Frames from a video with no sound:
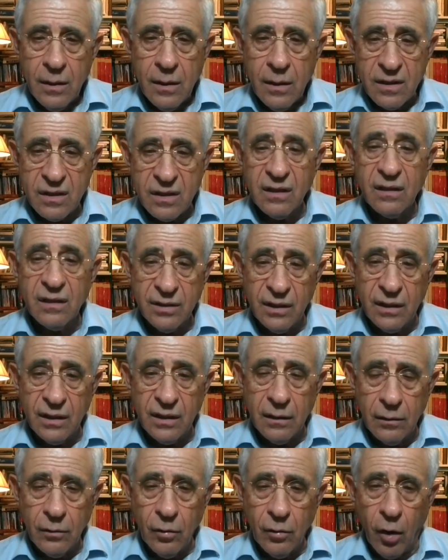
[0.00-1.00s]

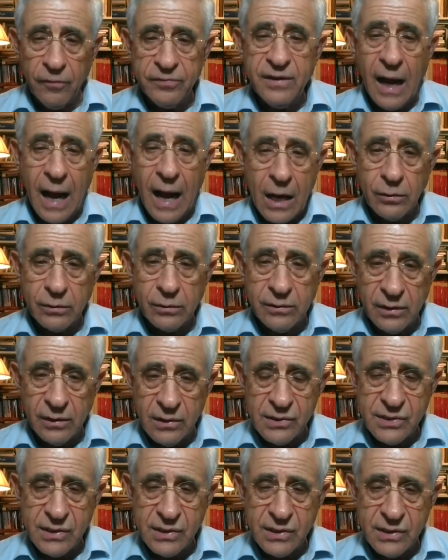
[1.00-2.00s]
13 of the
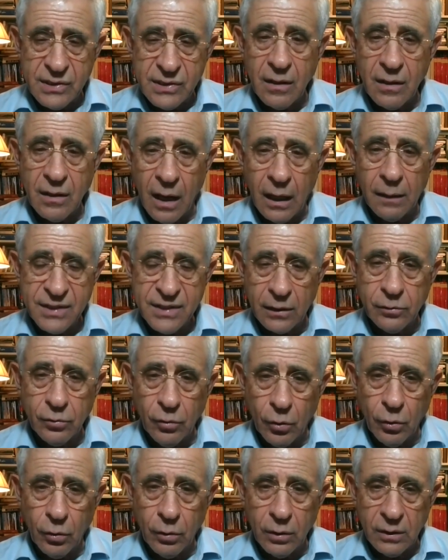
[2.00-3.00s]
rioters in the Arab
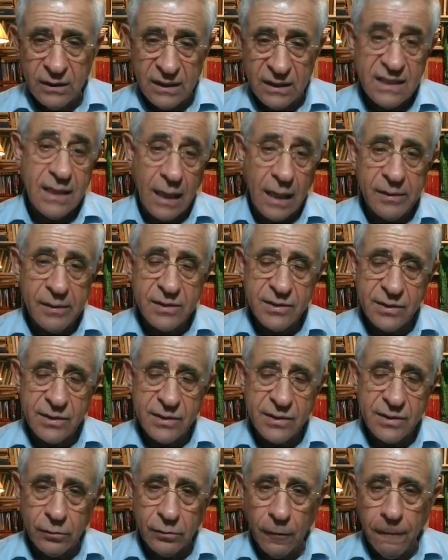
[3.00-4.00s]
sector, in the Islamic
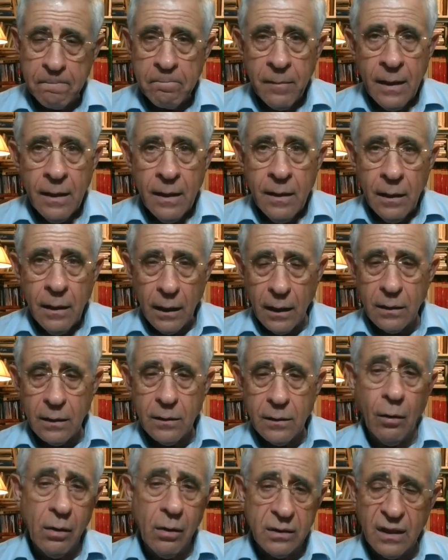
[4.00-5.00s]
sector, and the
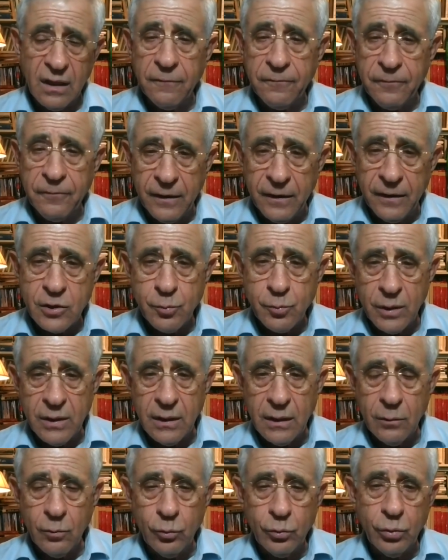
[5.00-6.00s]
whole thing finished
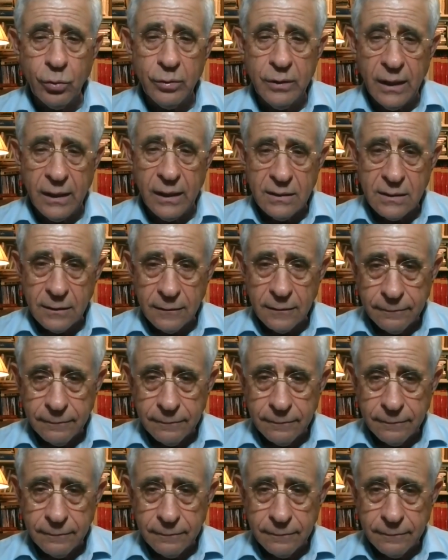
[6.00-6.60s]
within 2 days.